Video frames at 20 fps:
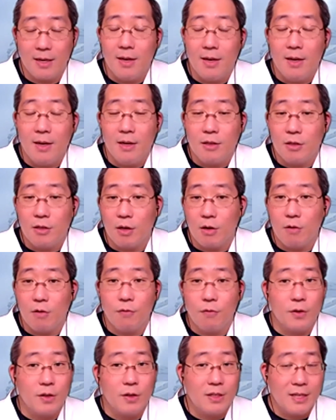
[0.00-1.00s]
So
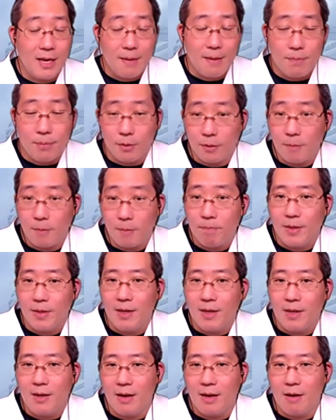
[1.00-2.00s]
for example,
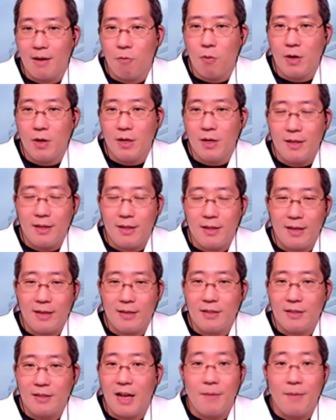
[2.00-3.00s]
one of the things
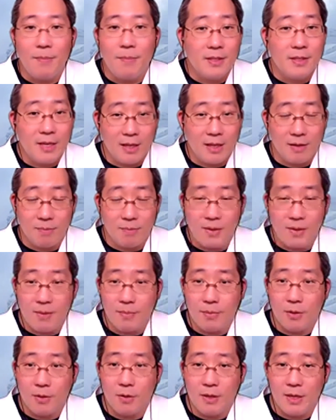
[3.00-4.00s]
that I've been telling
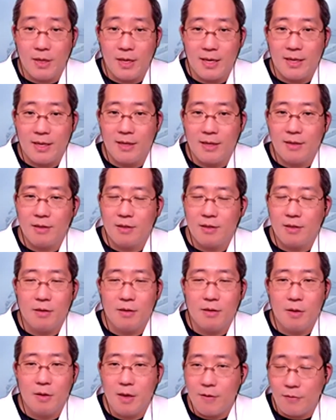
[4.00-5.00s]
people is
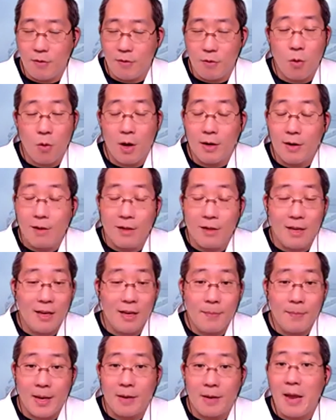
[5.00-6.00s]
if you want to think
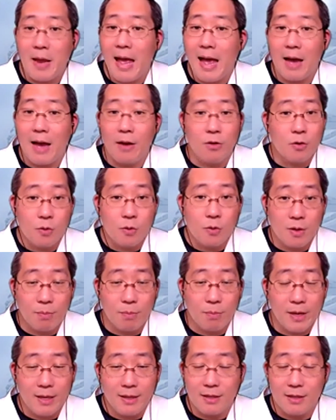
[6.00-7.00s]
about how you're going to
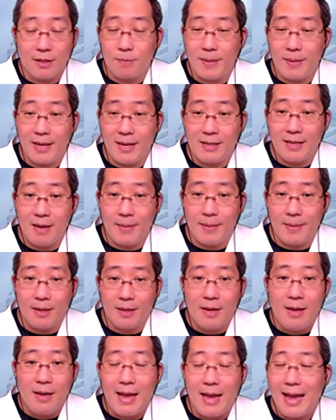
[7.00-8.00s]
play this pandemic,
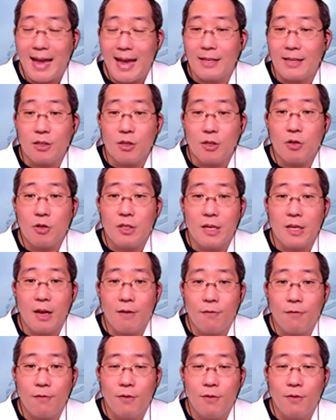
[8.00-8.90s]
ask yourself,